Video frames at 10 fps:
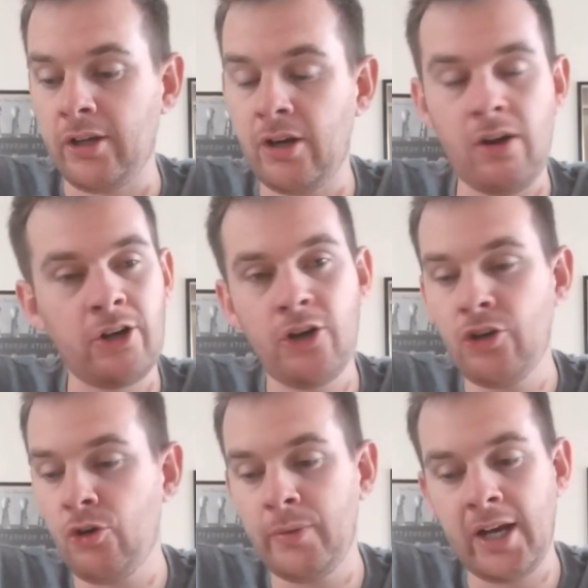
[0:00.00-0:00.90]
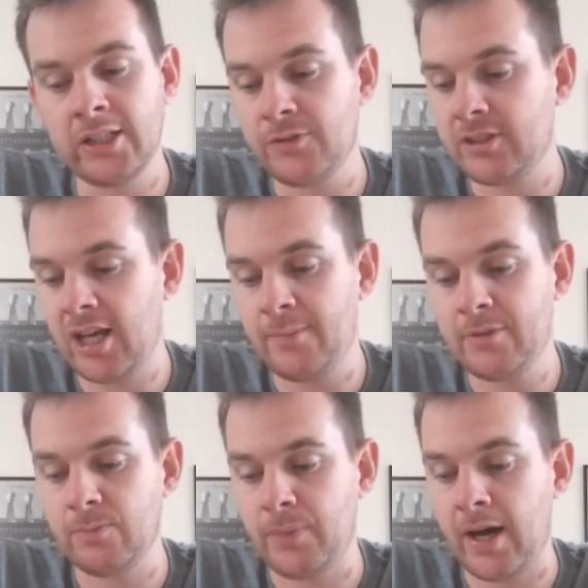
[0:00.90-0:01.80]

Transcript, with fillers: I don't. I don't normally ask for subs,